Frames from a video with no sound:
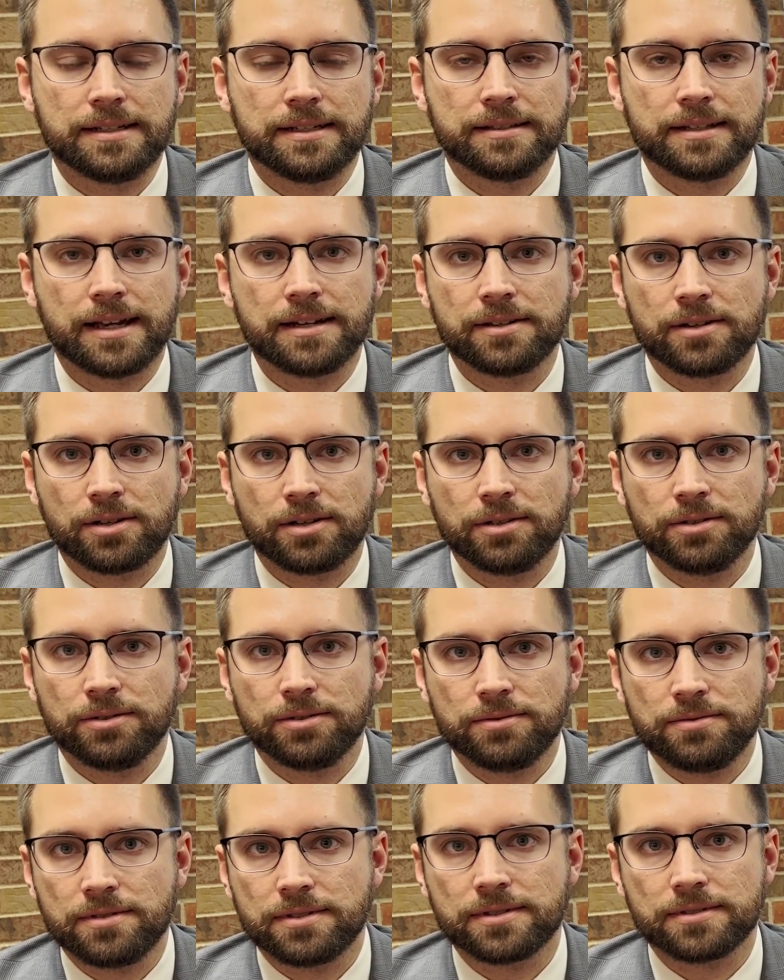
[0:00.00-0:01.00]
that
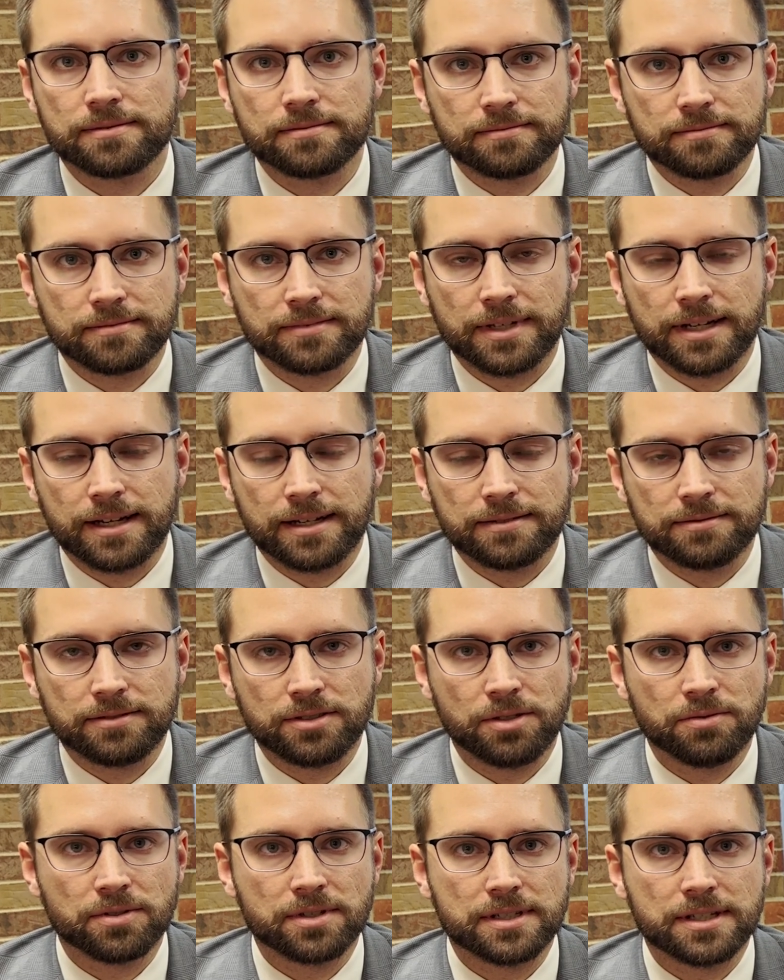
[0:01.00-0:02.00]
includes that
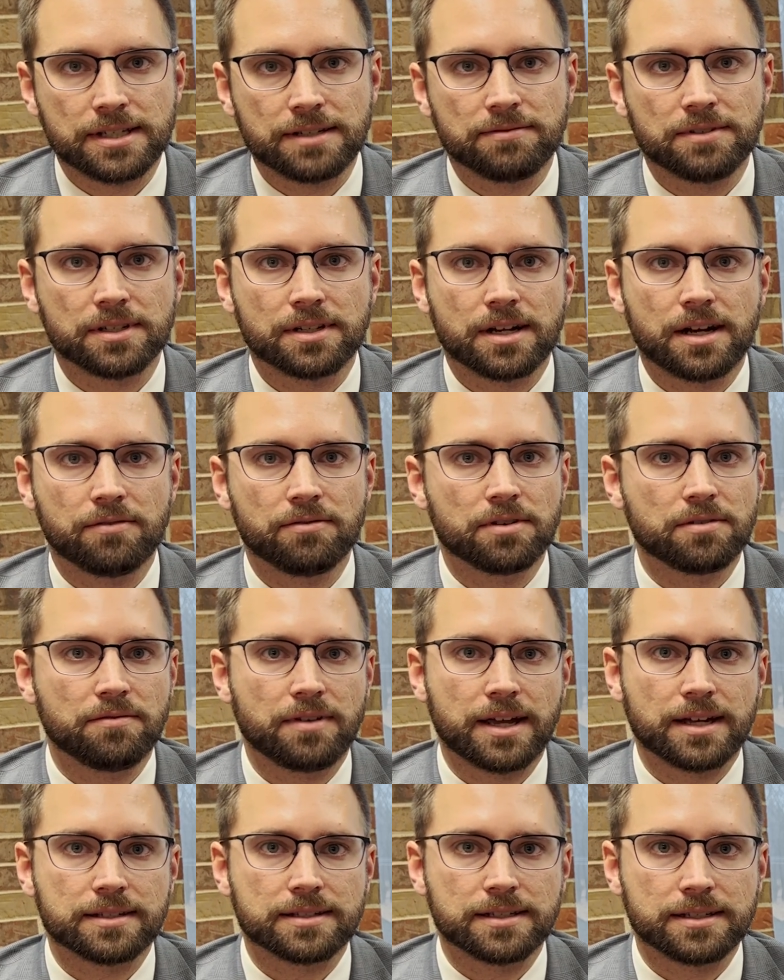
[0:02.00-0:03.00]
you received a covered
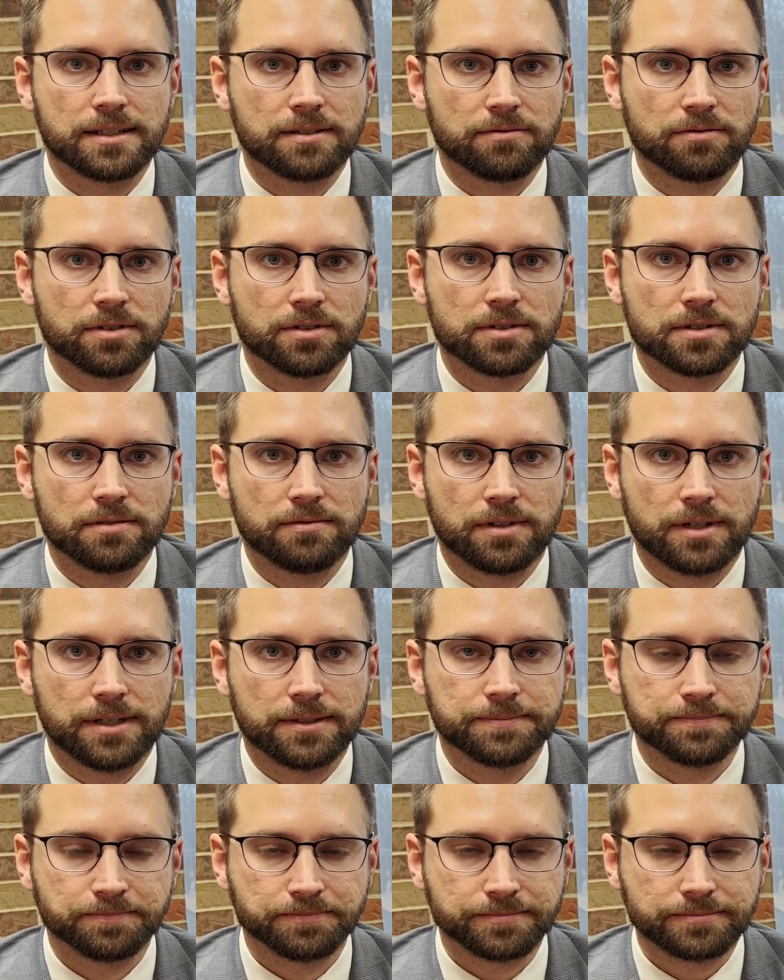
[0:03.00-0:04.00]
vaccine, first of
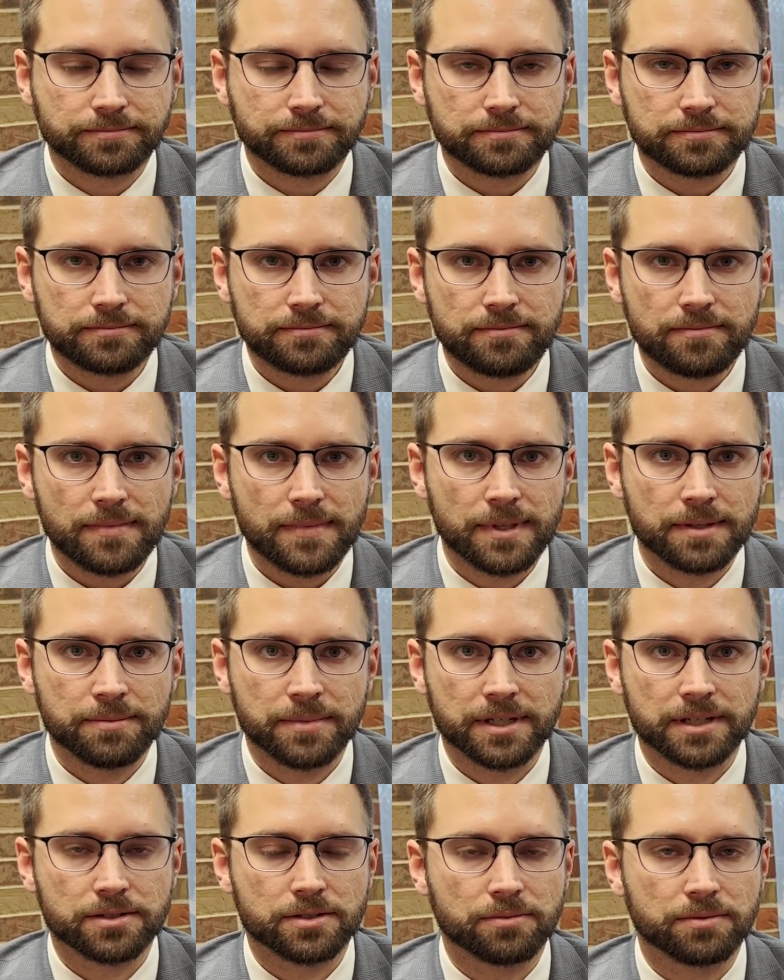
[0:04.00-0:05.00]
all,
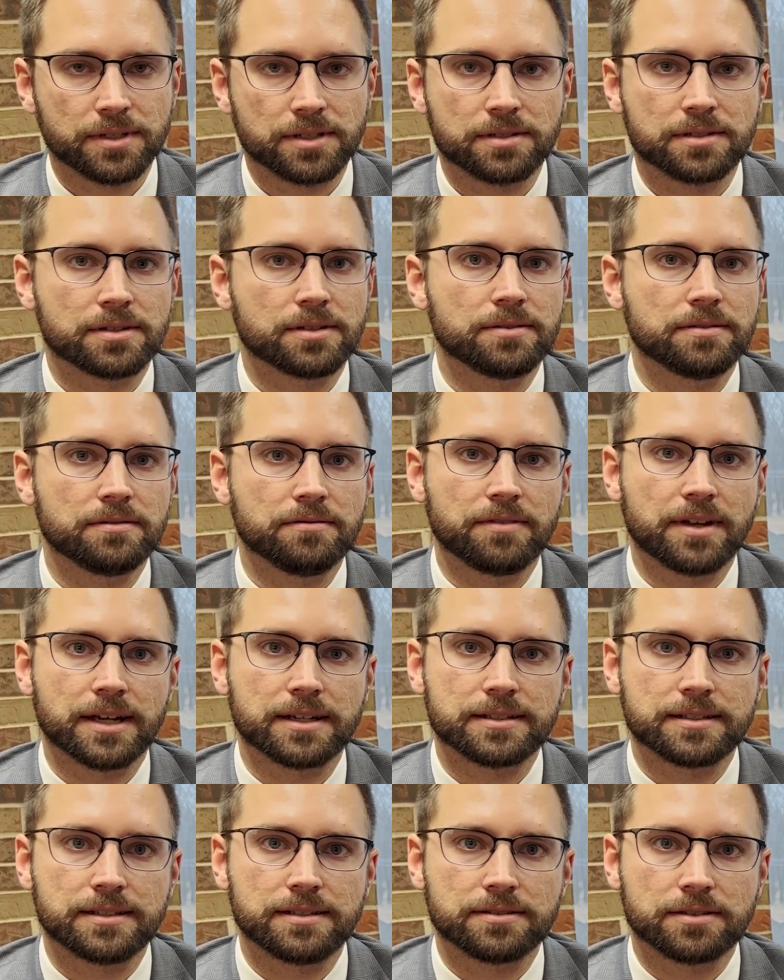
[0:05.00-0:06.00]
because only certain
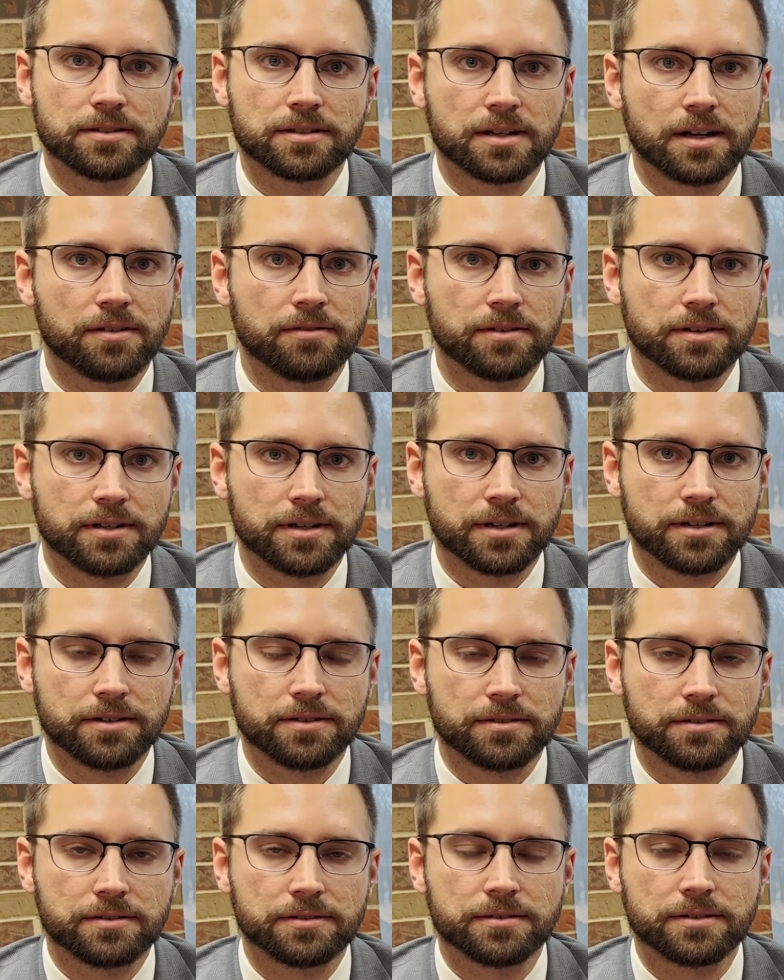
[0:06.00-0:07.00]
vaccines are covered
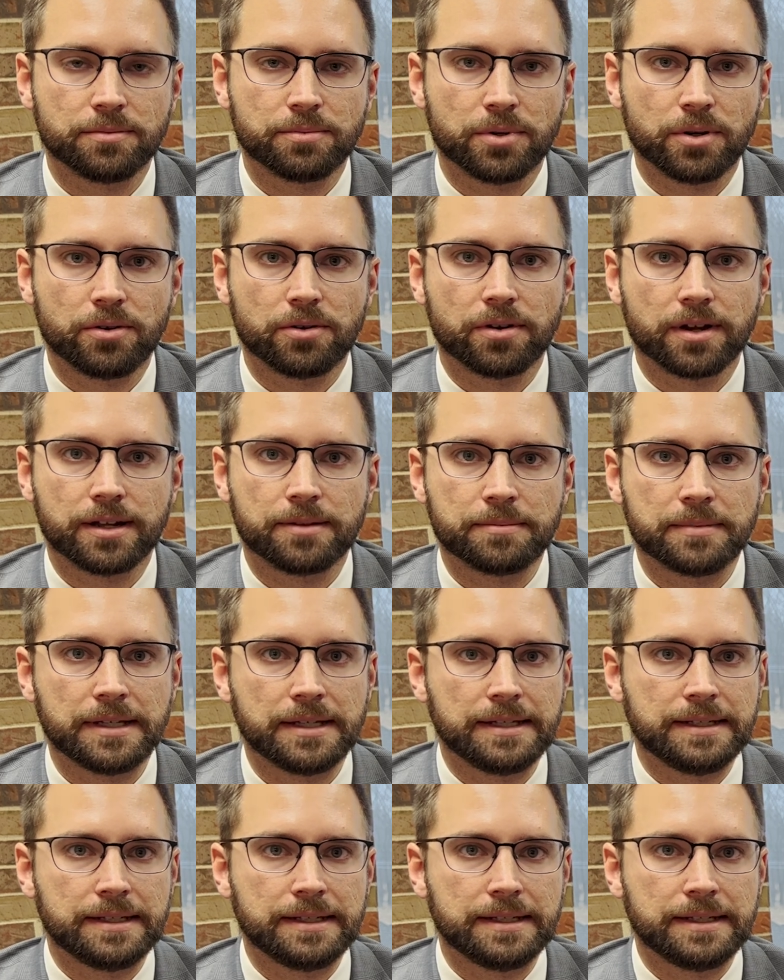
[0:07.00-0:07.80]
under the program.